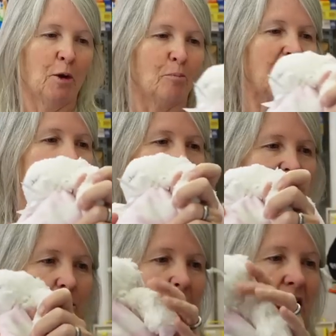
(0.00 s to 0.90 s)
Blankets
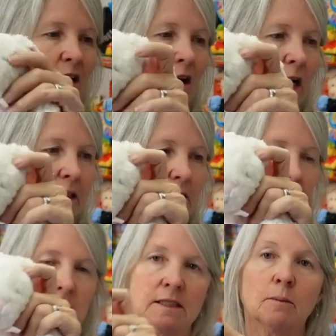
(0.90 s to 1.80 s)
and beyond.
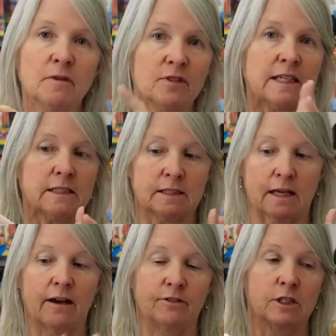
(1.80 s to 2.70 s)
Some of these
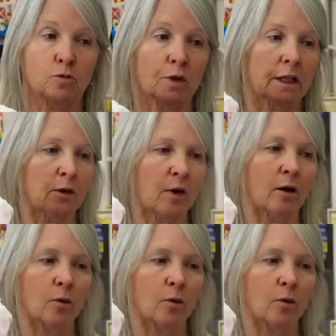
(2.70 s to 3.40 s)
I've done really well